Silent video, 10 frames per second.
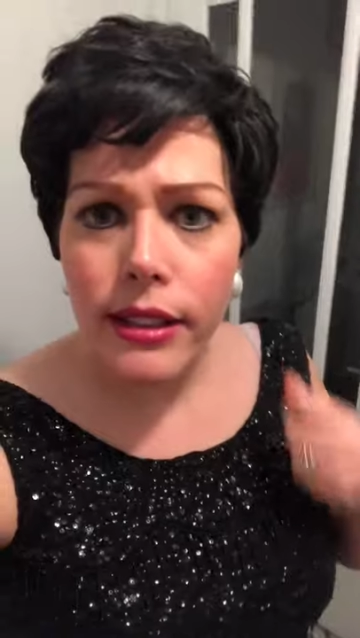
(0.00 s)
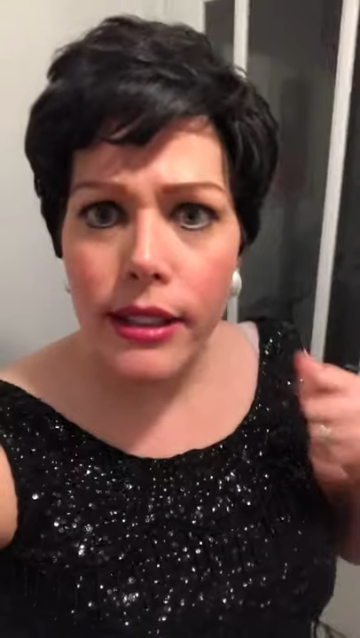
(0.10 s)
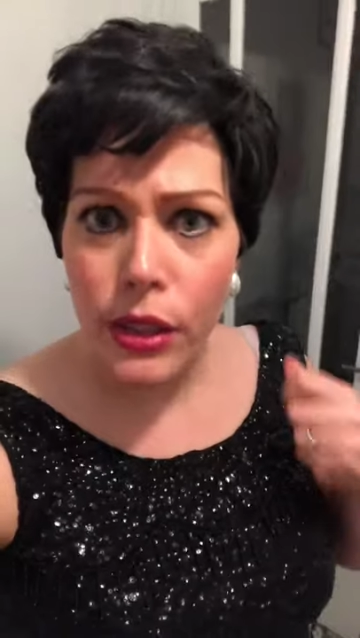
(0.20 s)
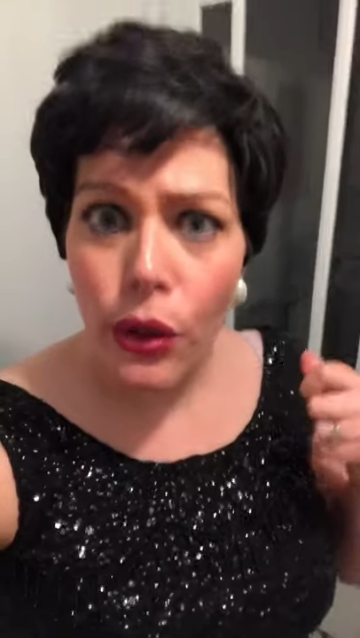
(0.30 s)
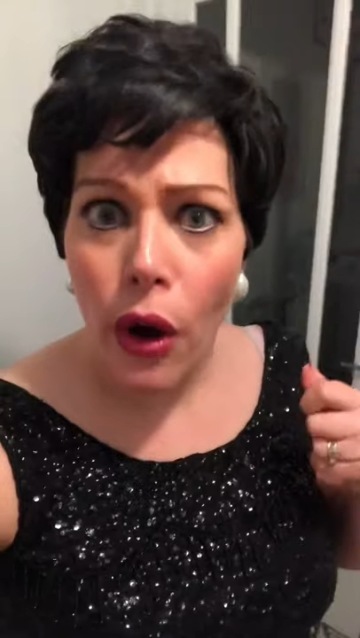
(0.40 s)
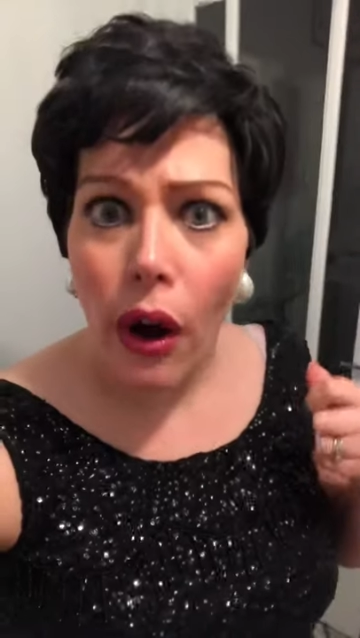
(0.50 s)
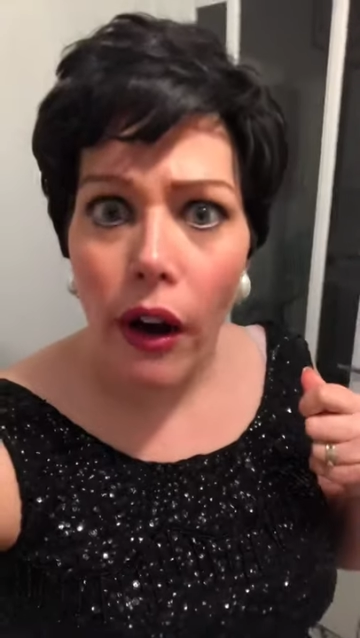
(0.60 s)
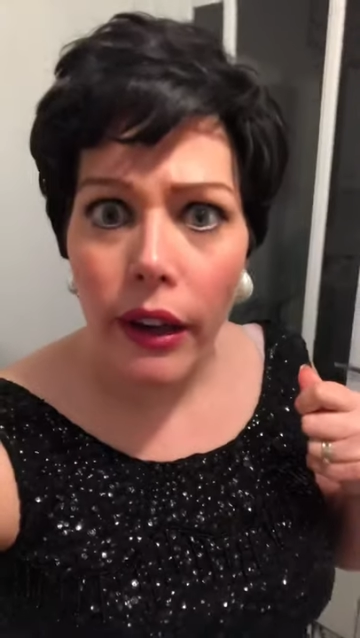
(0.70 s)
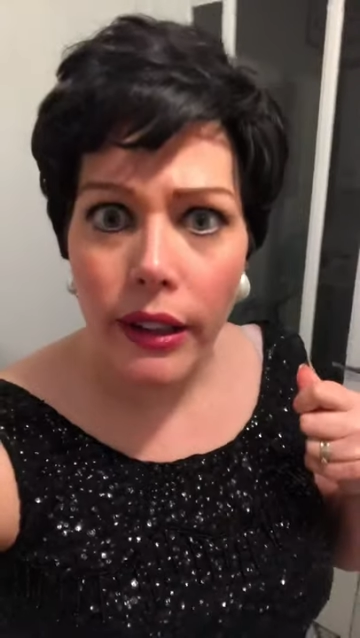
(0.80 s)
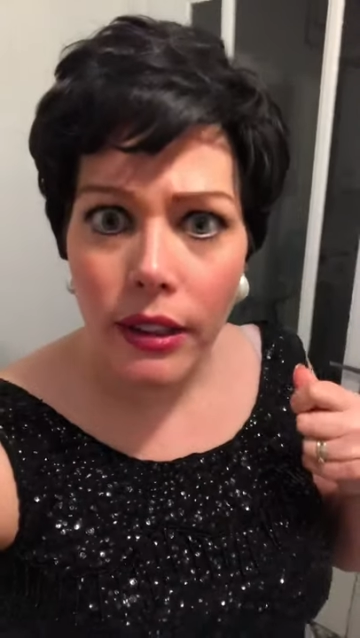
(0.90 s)

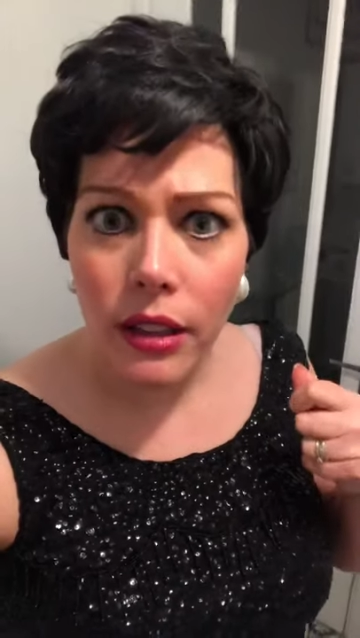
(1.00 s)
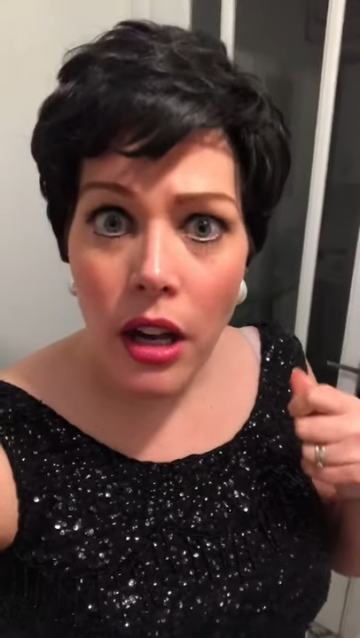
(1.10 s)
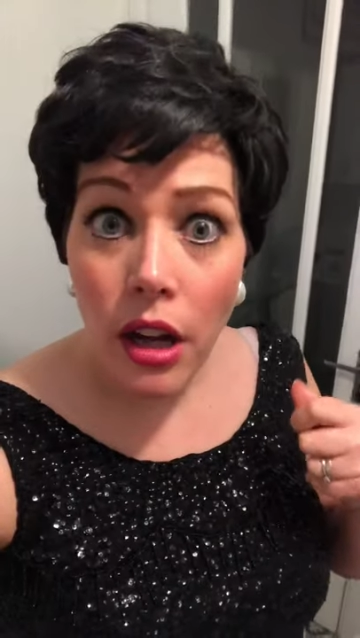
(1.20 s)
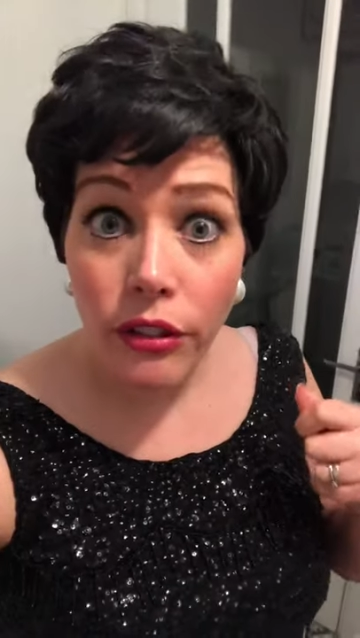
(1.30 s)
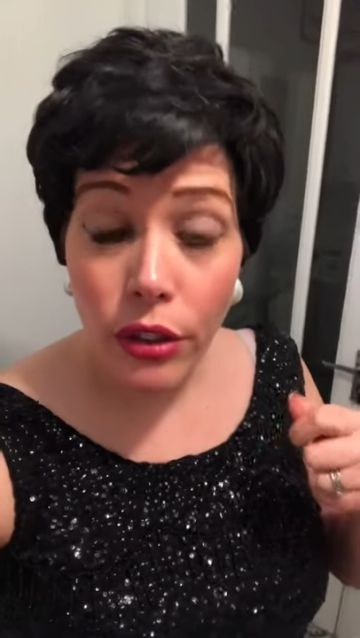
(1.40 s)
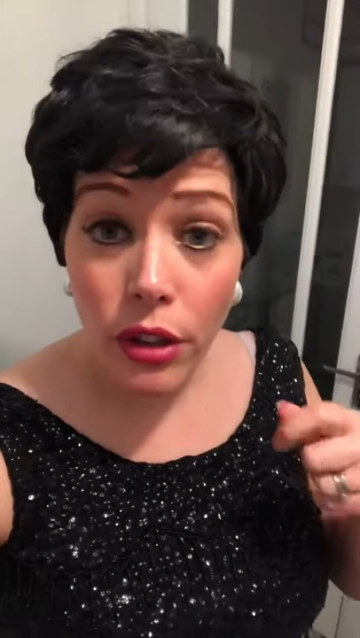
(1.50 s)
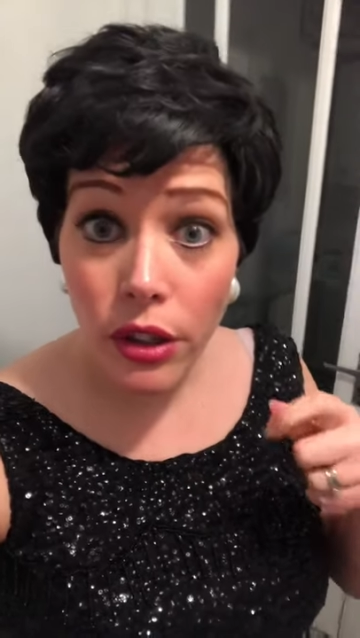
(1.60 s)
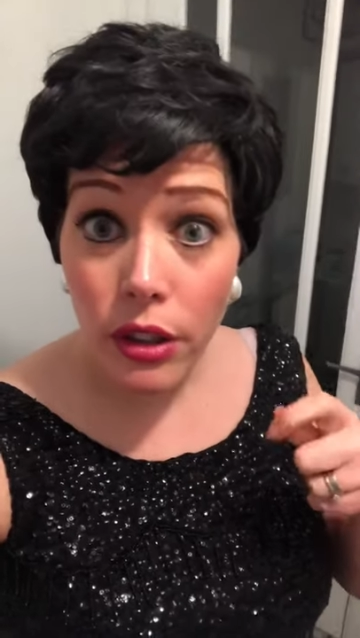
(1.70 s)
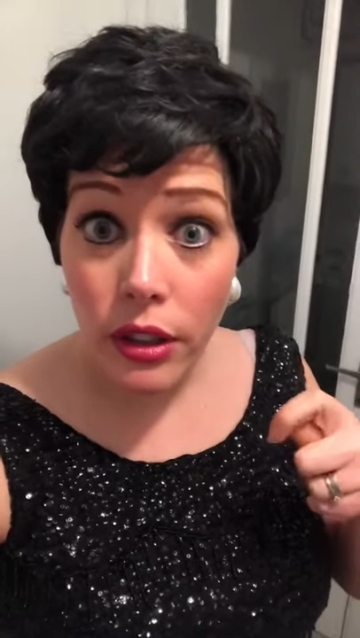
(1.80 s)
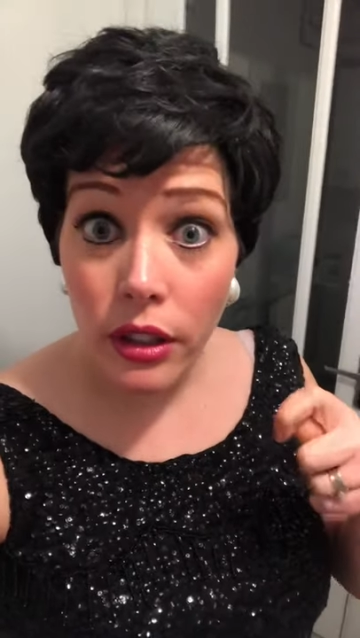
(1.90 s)
song
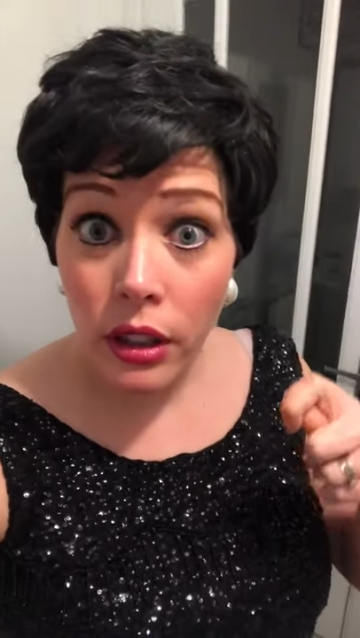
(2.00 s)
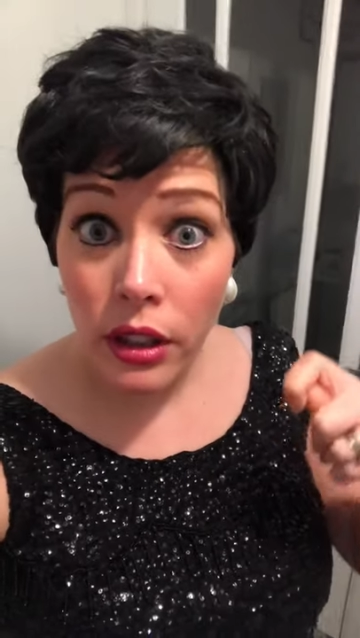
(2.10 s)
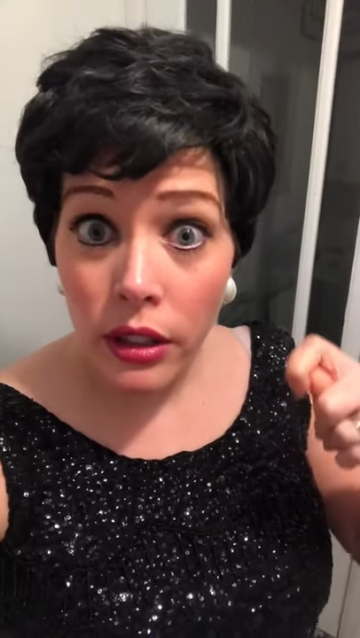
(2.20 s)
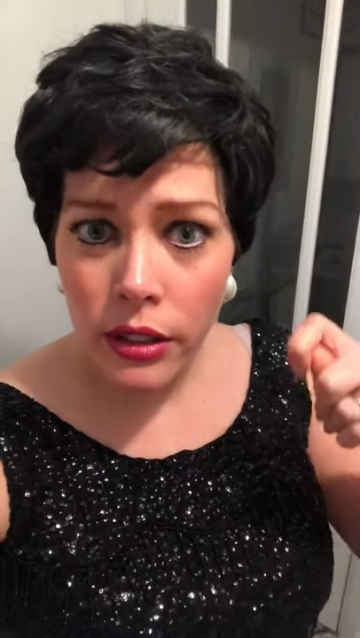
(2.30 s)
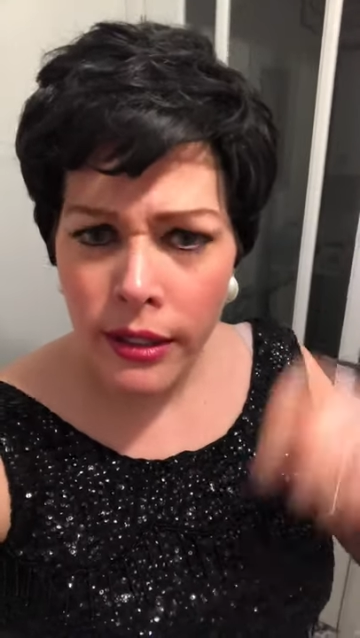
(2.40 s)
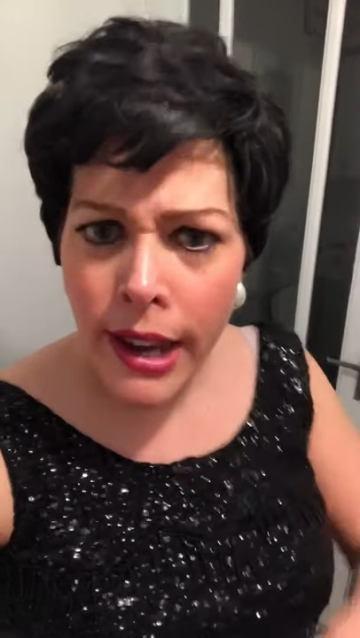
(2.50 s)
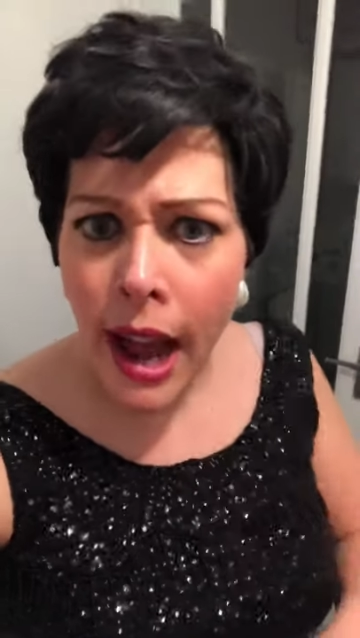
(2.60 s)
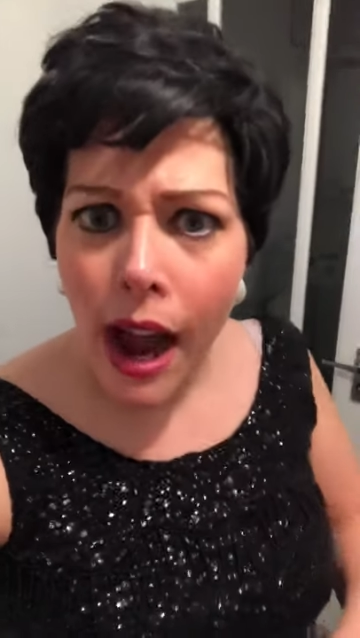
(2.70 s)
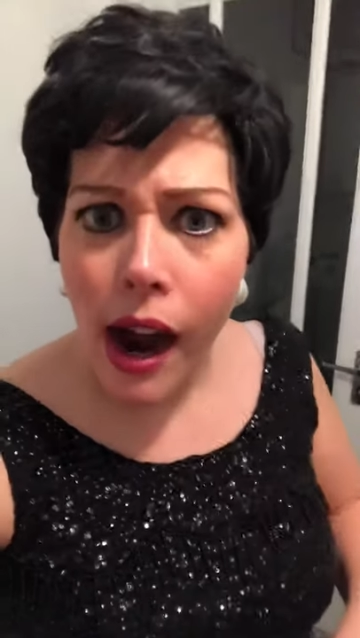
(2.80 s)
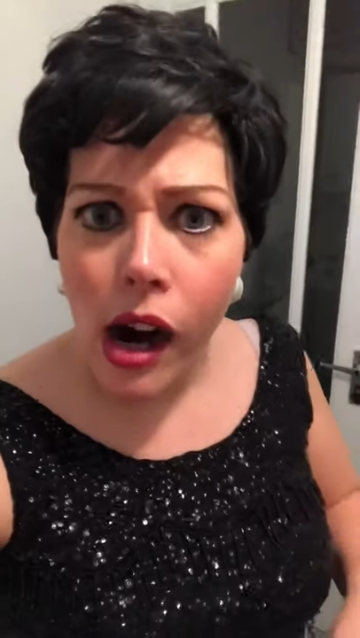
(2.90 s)
for
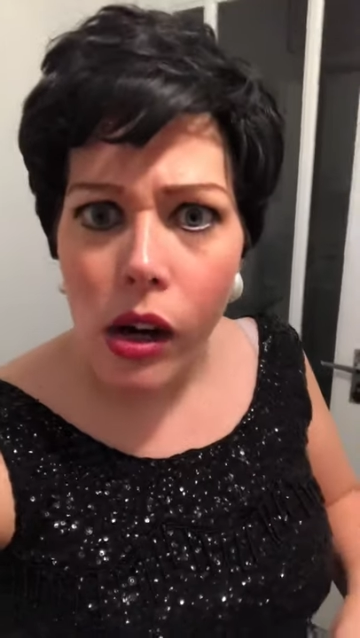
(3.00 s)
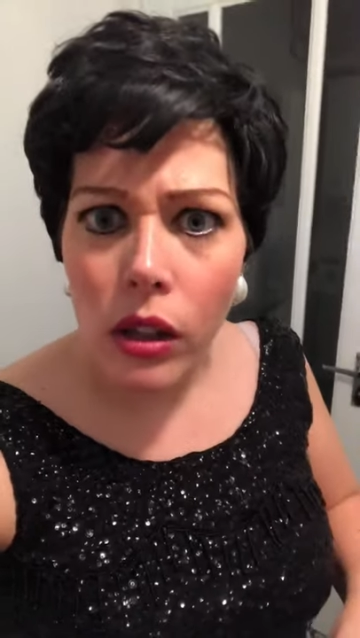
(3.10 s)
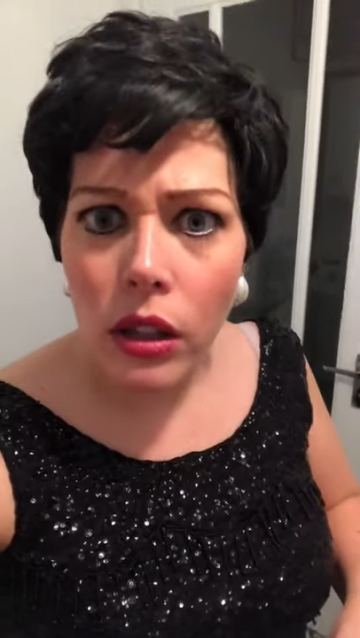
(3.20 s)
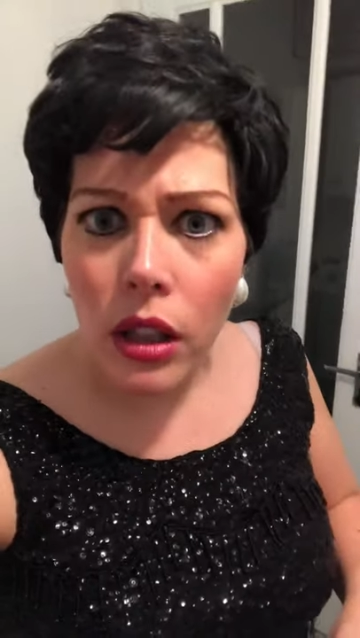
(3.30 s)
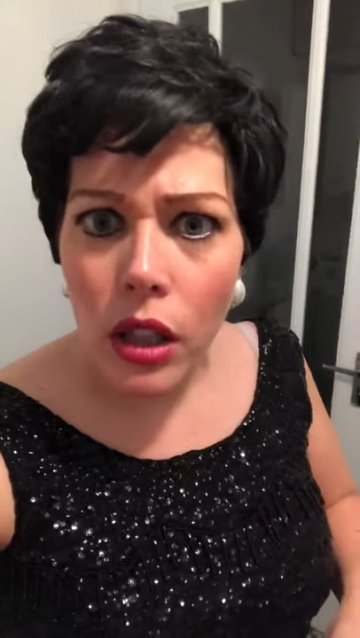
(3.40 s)
now,